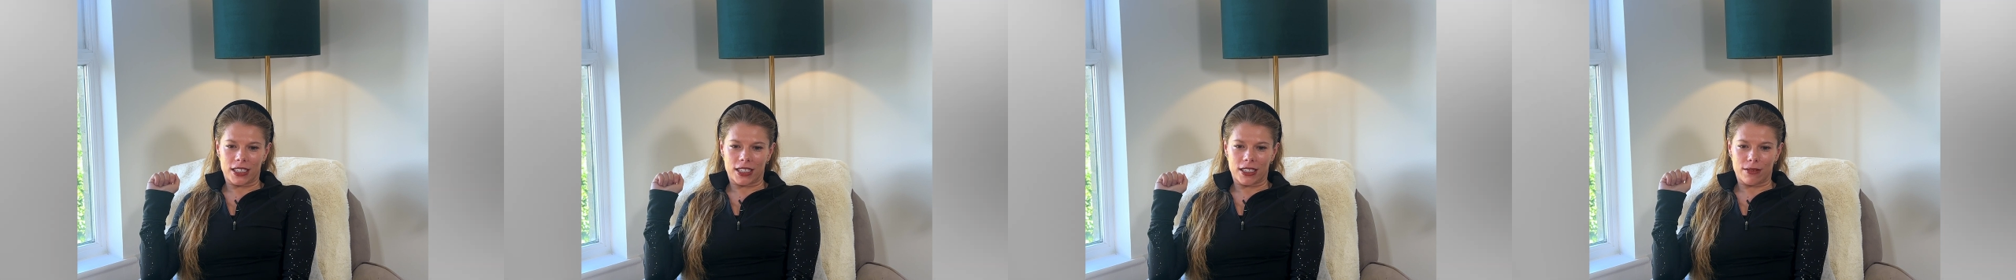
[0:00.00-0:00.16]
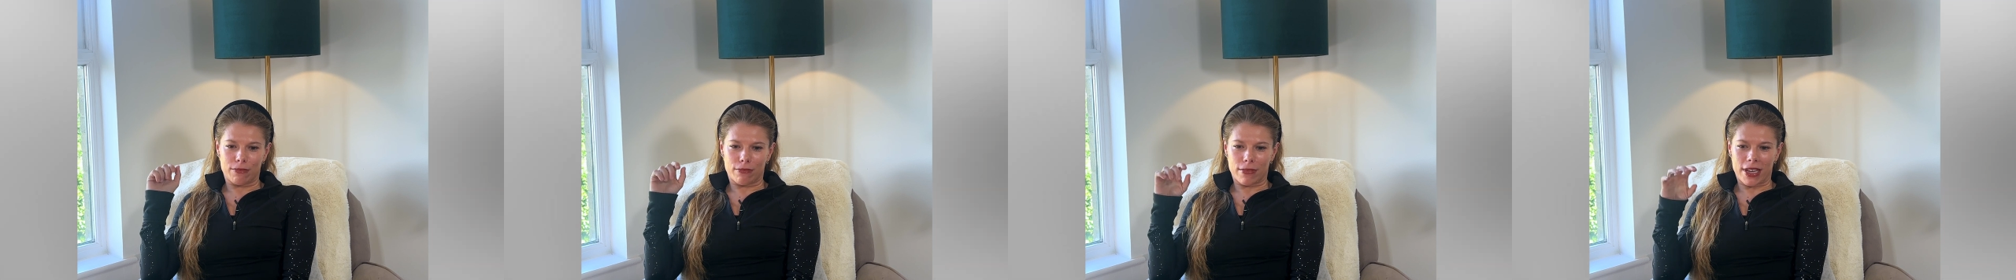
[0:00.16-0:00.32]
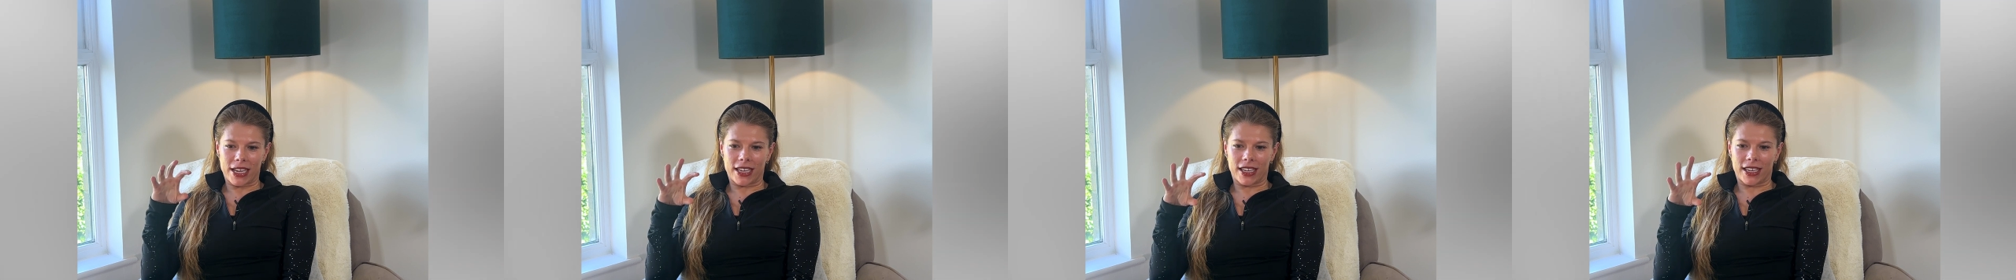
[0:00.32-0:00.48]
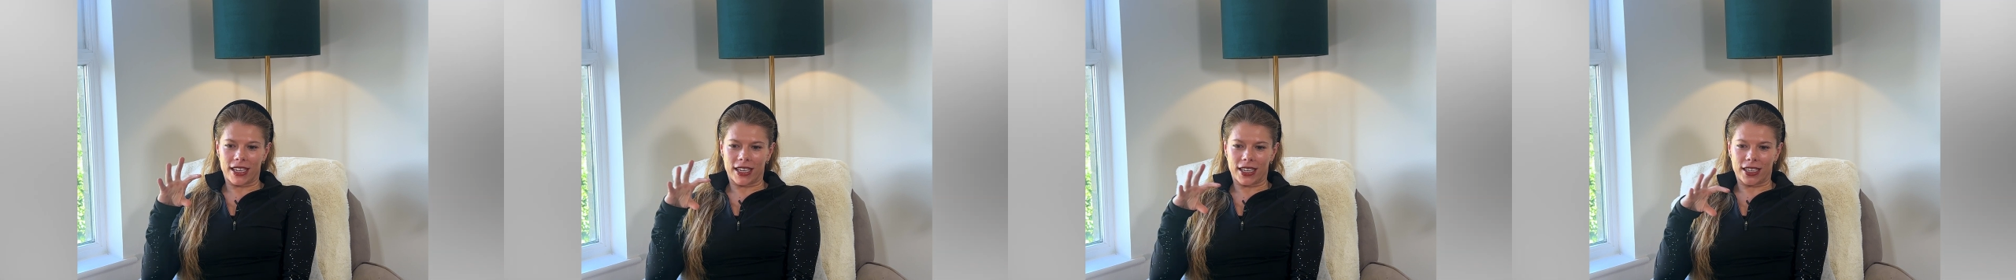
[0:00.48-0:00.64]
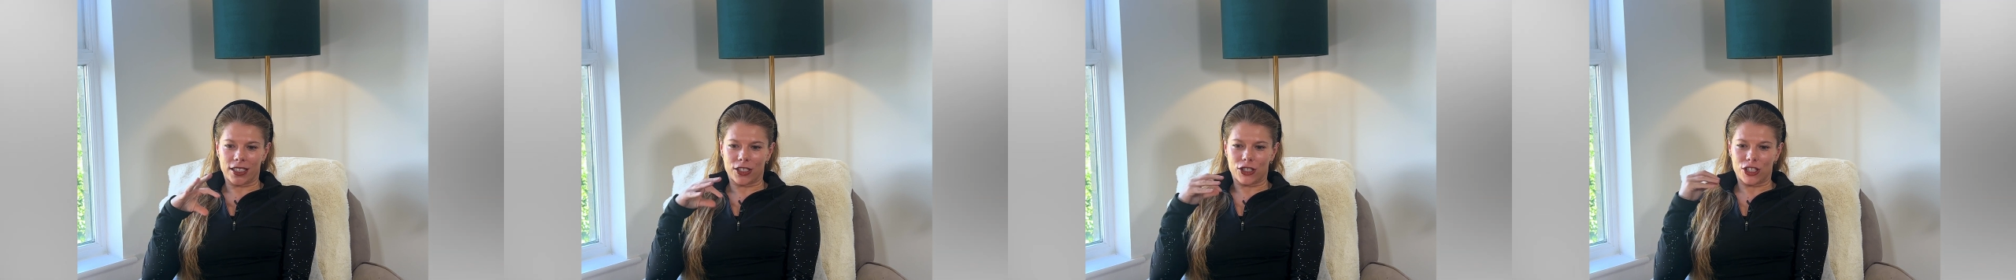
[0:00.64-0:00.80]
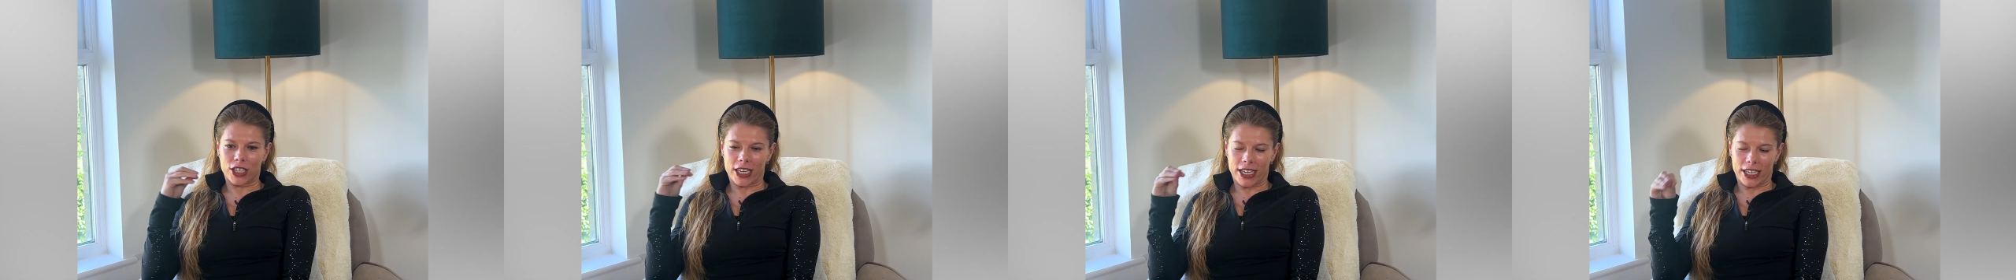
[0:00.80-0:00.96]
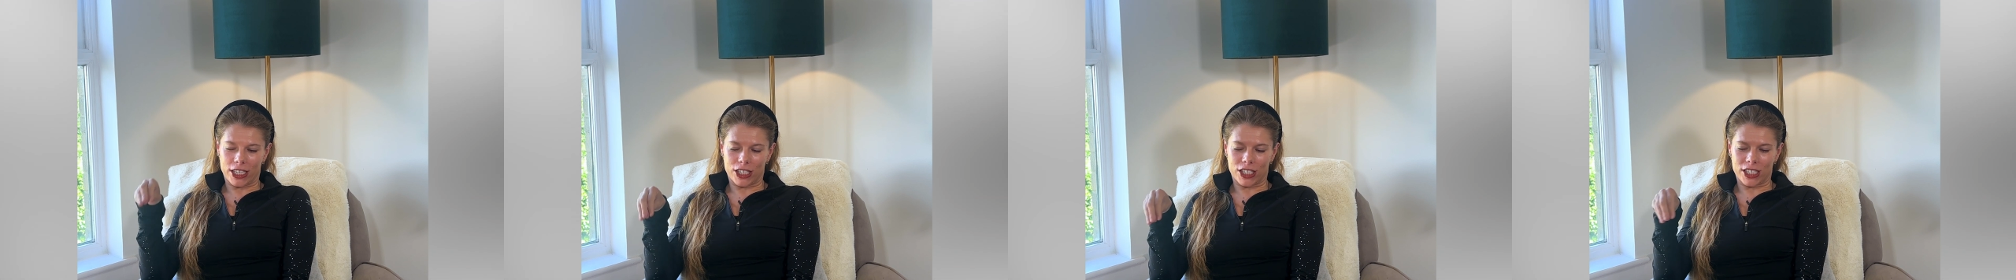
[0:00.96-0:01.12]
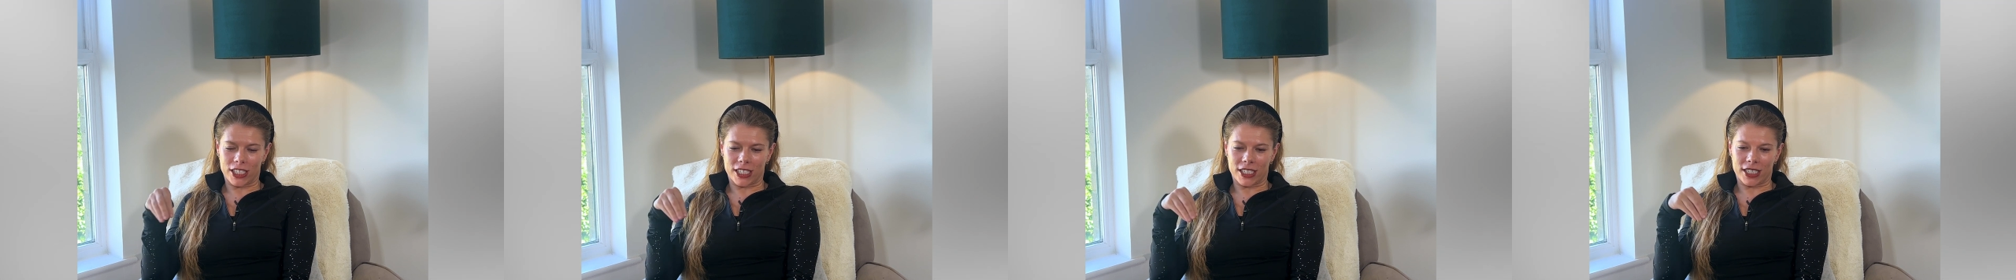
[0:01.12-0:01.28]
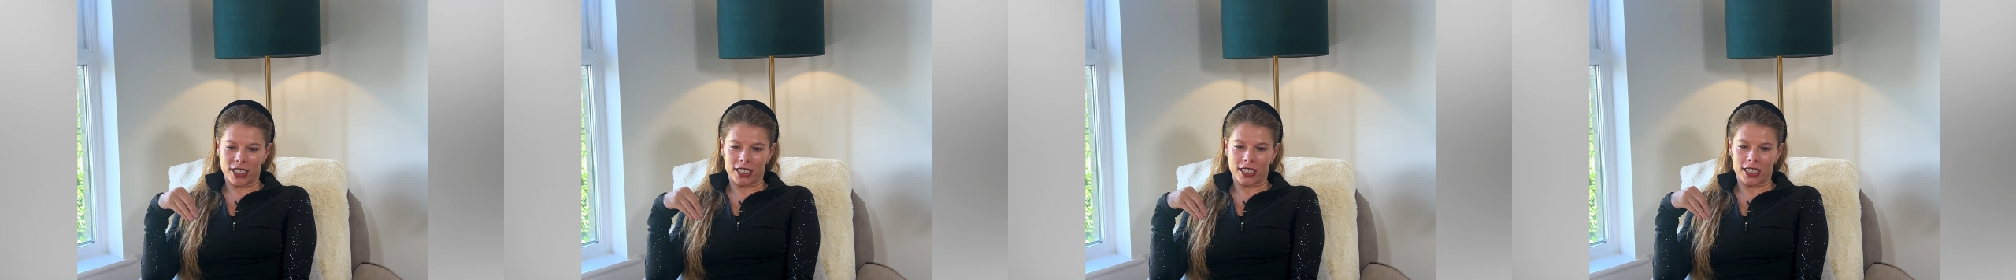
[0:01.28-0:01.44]
making
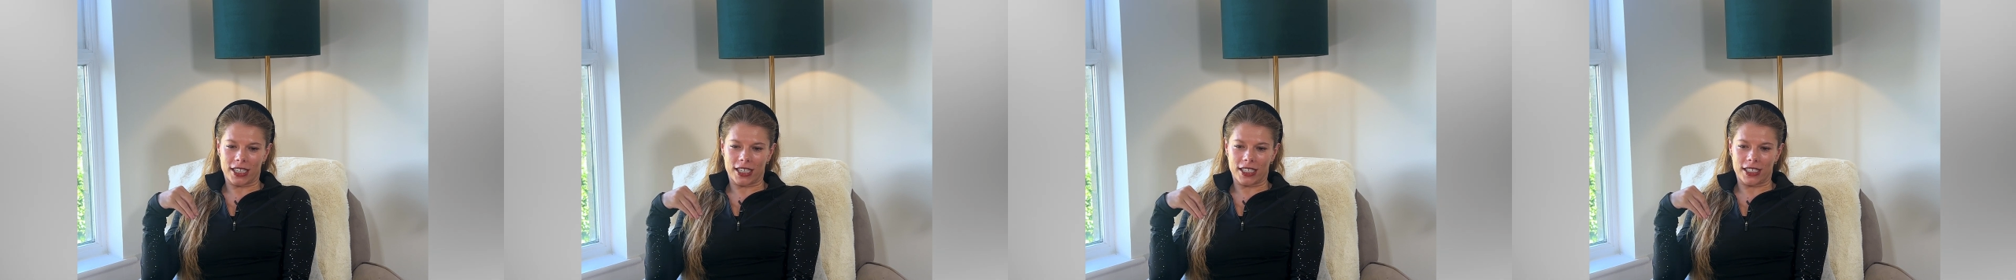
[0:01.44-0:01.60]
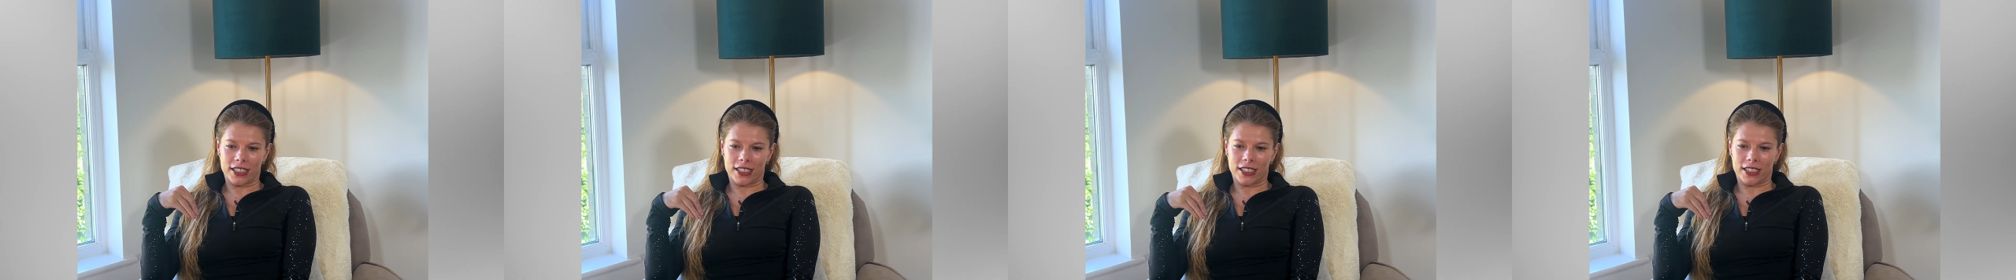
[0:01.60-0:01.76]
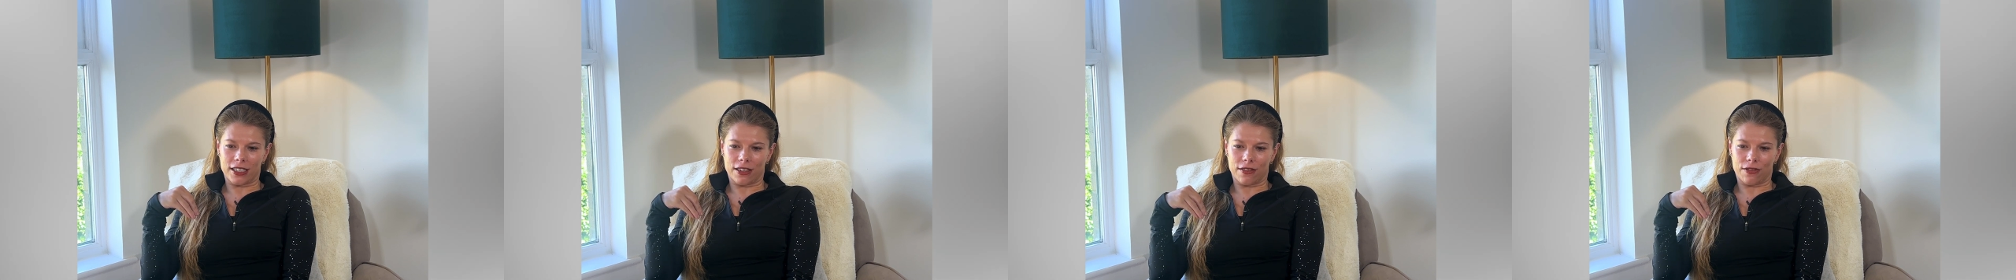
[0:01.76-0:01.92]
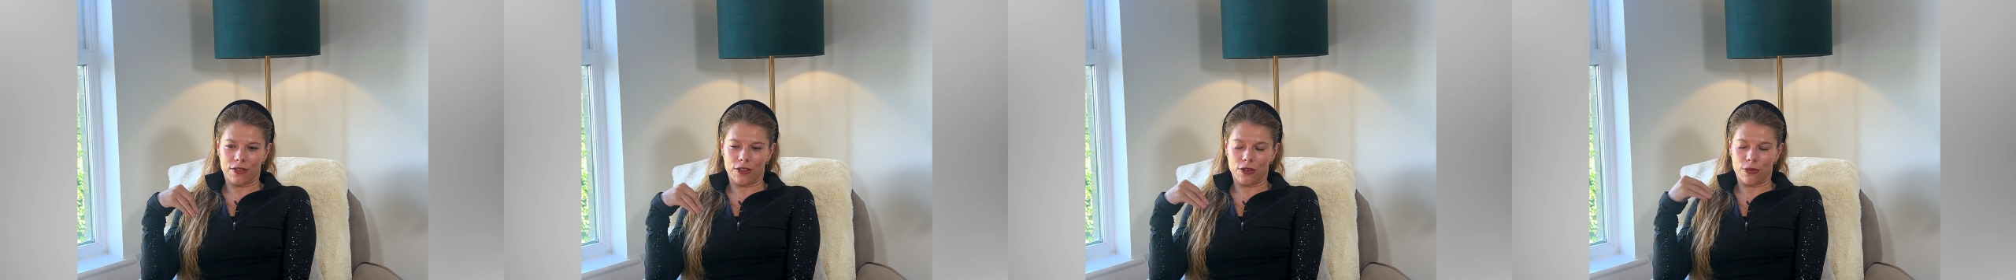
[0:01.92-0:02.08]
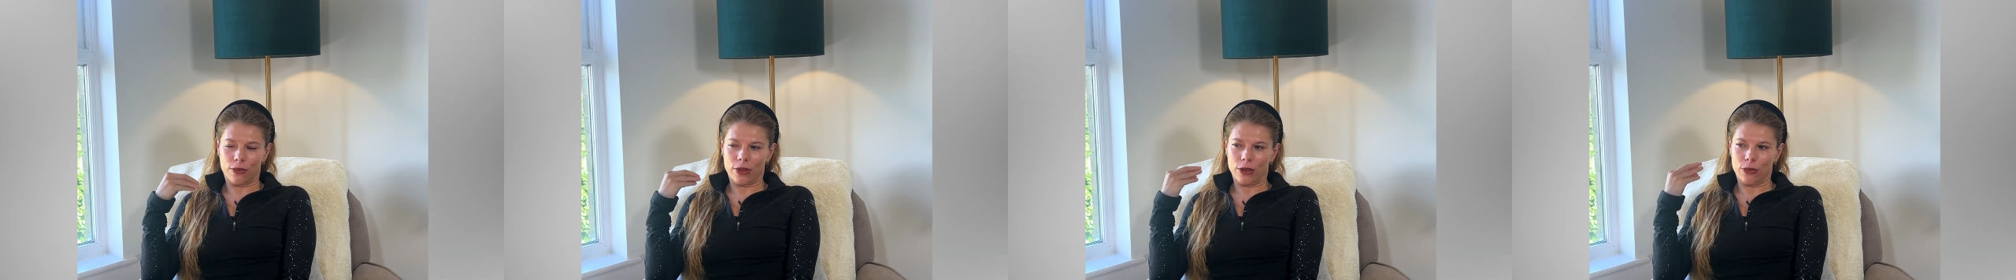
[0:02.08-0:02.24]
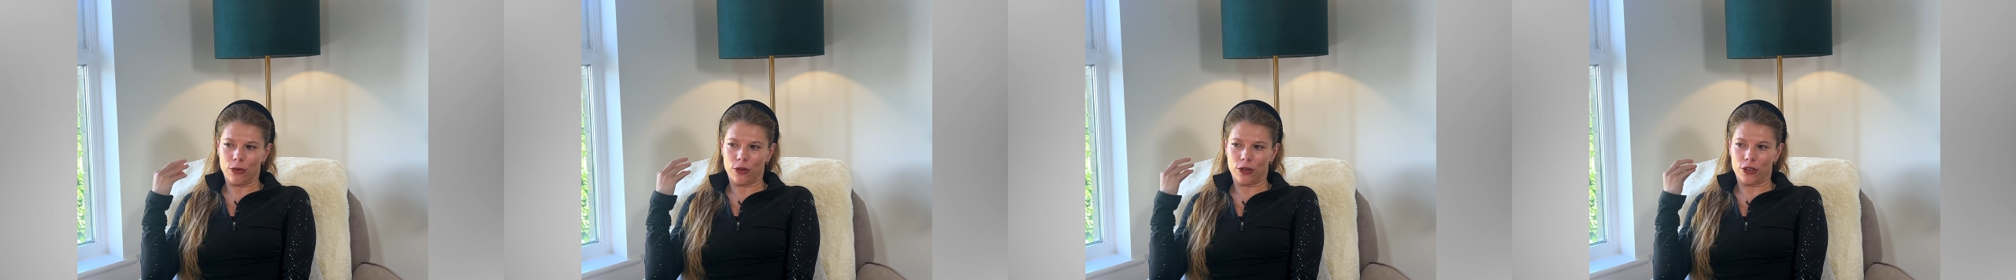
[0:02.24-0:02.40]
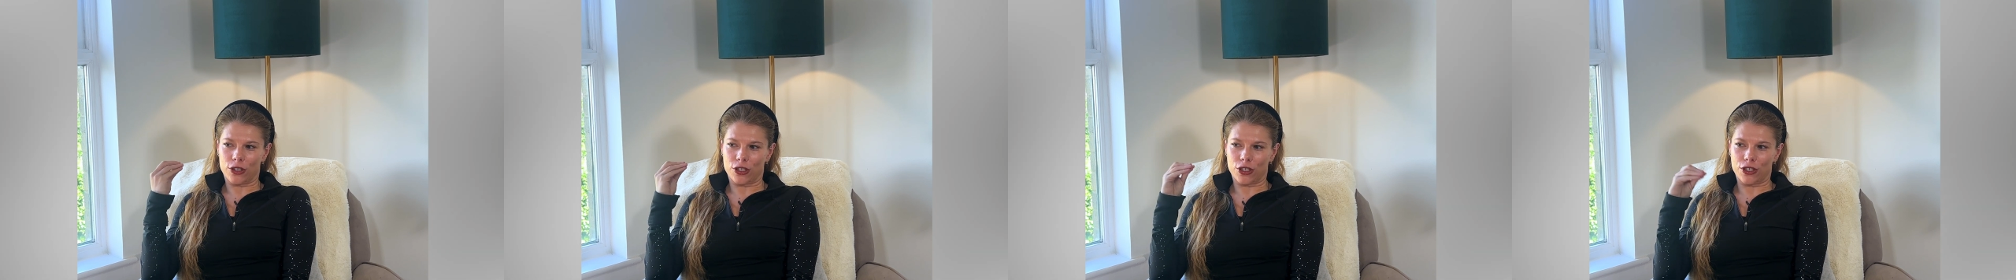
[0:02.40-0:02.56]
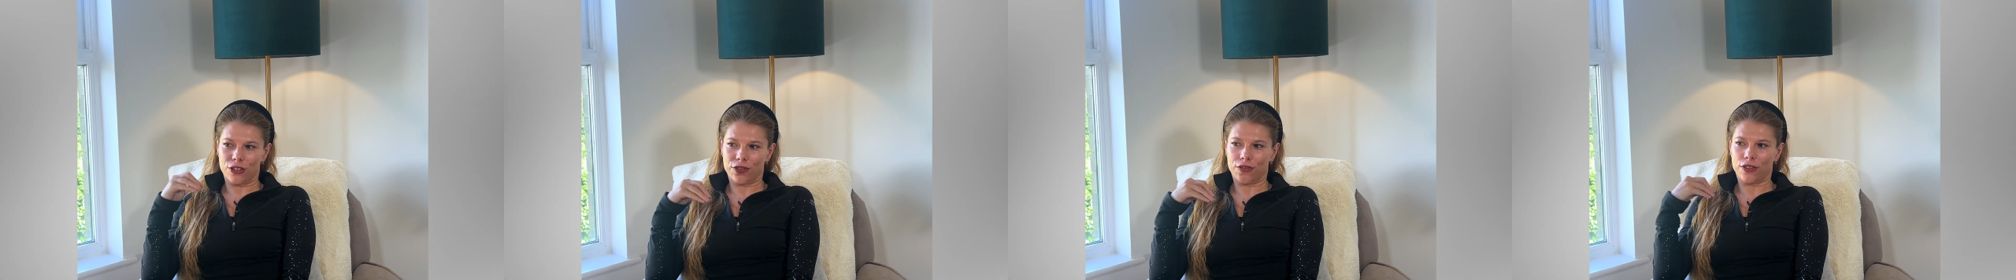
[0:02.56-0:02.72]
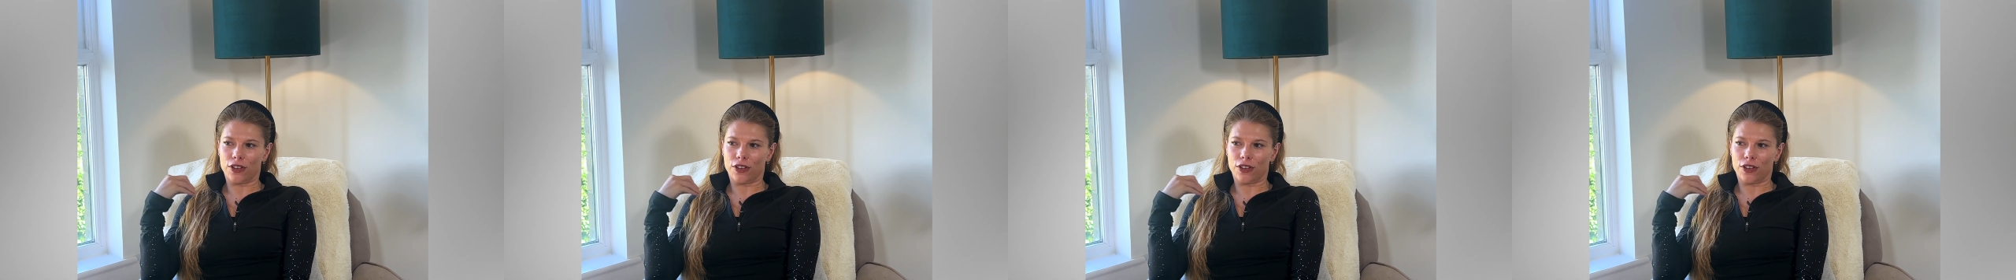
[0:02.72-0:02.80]
changes and stuff that we want to do for